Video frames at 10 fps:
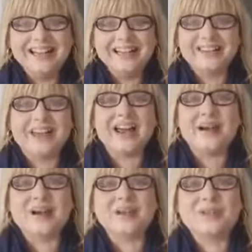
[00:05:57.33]
They
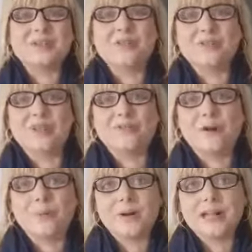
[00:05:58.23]
are on 2
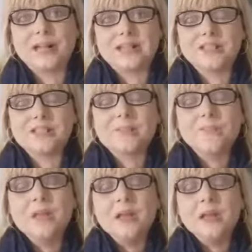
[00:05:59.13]
different planes.
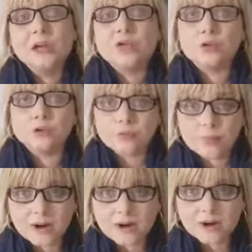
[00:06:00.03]
So
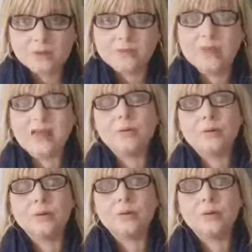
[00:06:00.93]
tomorrow they will be